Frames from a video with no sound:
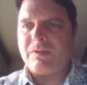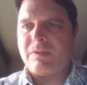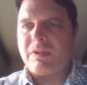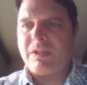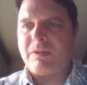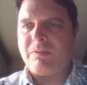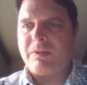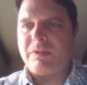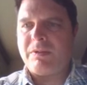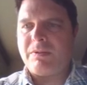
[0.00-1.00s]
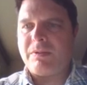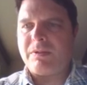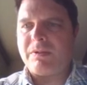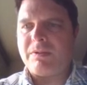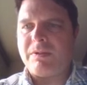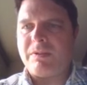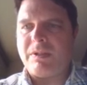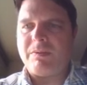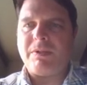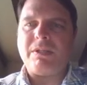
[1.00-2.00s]
Okay, 1 and 2/3.
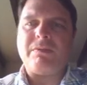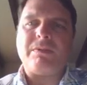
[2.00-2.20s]
There we go.